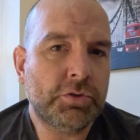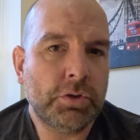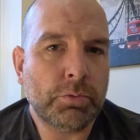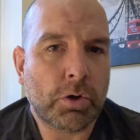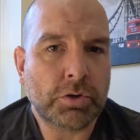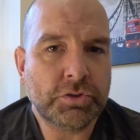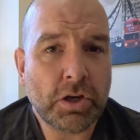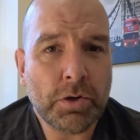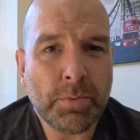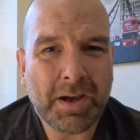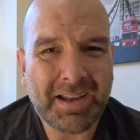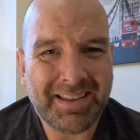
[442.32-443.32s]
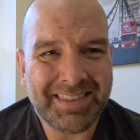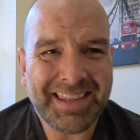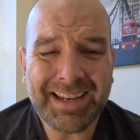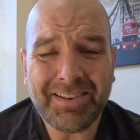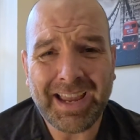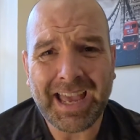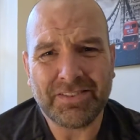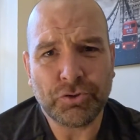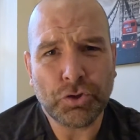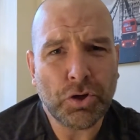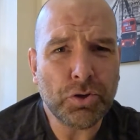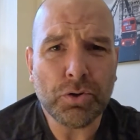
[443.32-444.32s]
to October, and I think I had
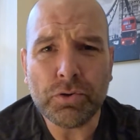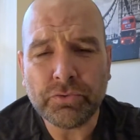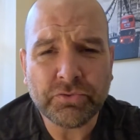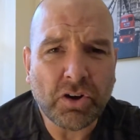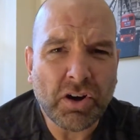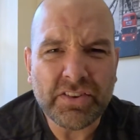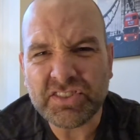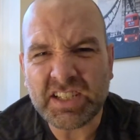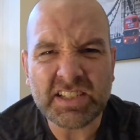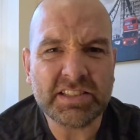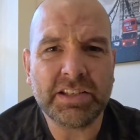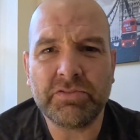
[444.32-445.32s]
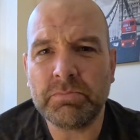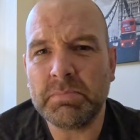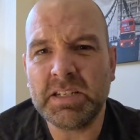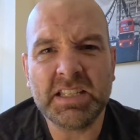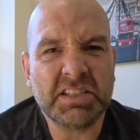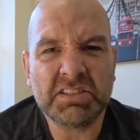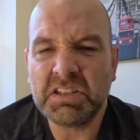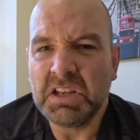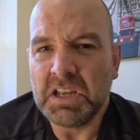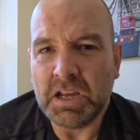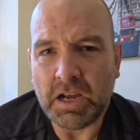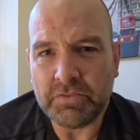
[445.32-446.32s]
2, 5, 6, 7 minutes
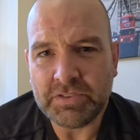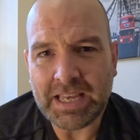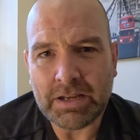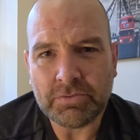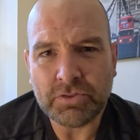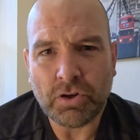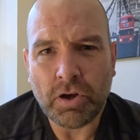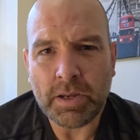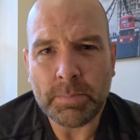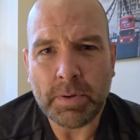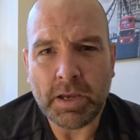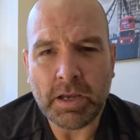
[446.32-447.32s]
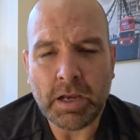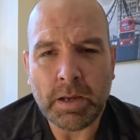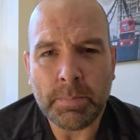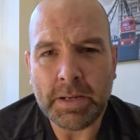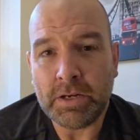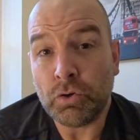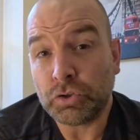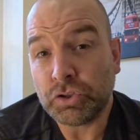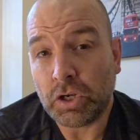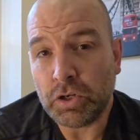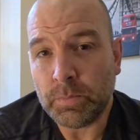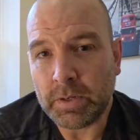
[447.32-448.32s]
of downtime in
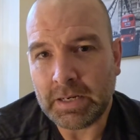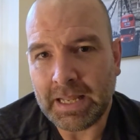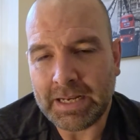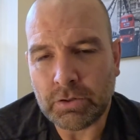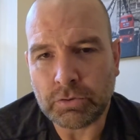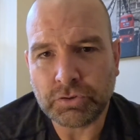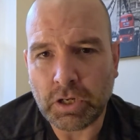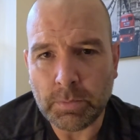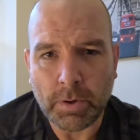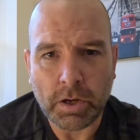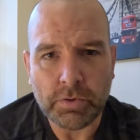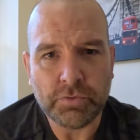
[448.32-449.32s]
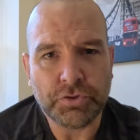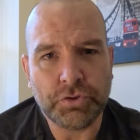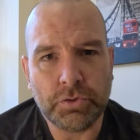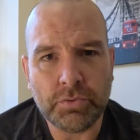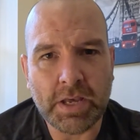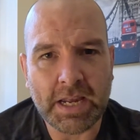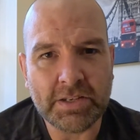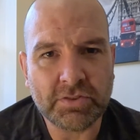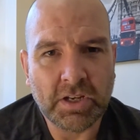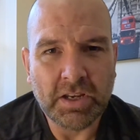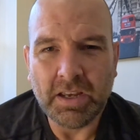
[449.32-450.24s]
October, late October, over 2 days.